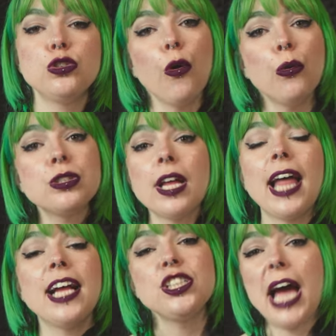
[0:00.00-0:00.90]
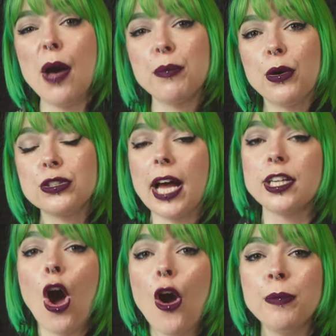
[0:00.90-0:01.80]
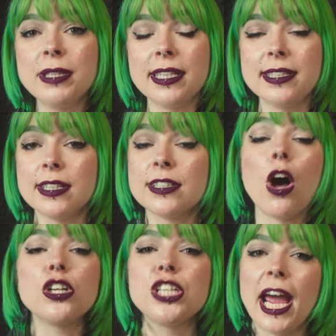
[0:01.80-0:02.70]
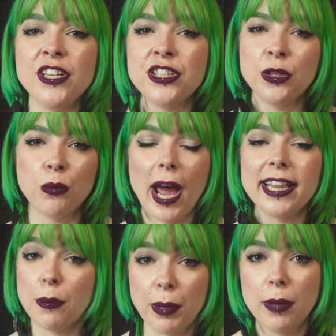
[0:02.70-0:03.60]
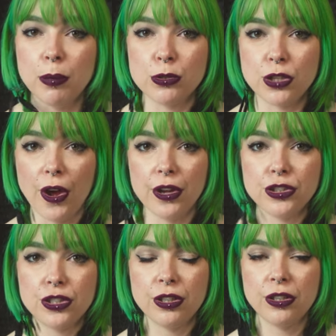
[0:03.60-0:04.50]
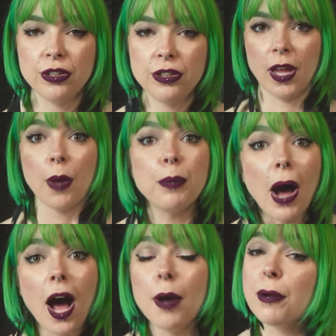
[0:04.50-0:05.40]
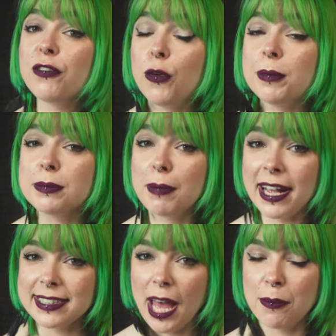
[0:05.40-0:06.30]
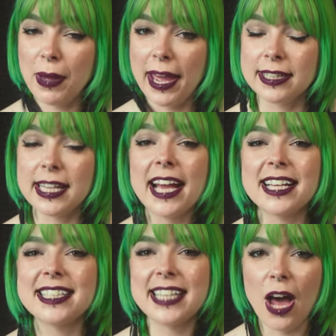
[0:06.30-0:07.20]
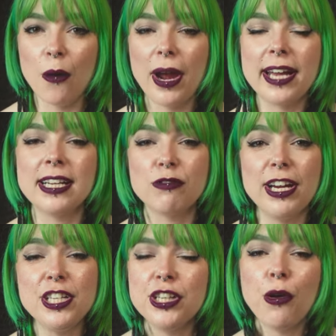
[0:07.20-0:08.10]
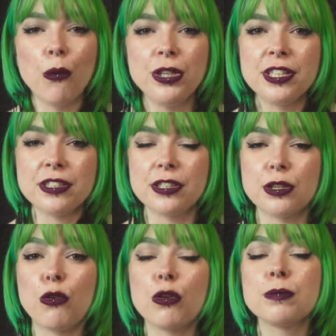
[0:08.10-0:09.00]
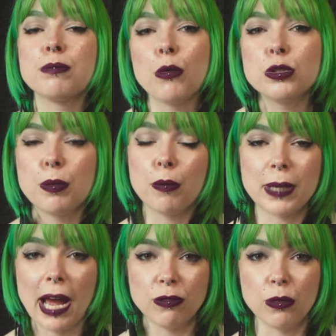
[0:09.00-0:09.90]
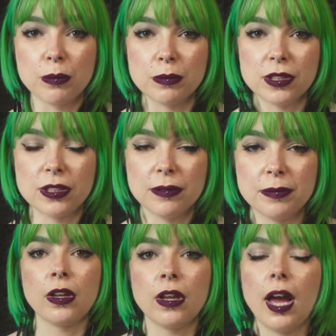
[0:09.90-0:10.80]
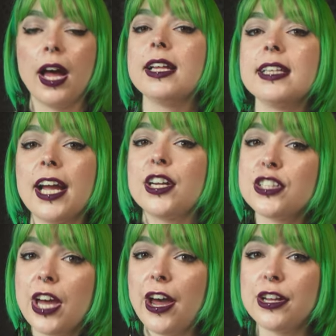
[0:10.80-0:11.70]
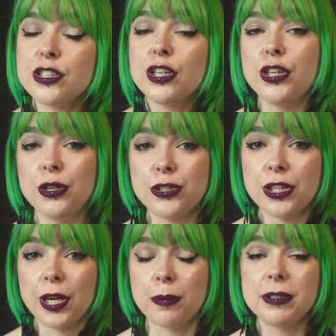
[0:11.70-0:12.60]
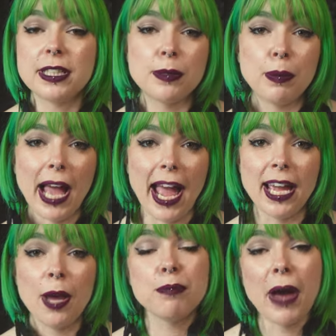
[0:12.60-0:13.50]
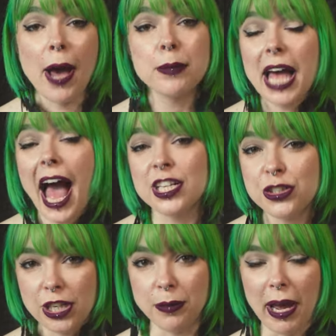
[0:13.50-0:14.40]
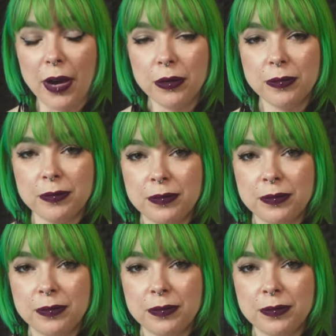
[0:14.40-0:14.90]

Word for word: Tools like chatbots and home assistants are changing the way that people search. But Performance Max campaigns excel in reaching audiences across multiple platforms, like search, YouTube, display, maps, and Gmail.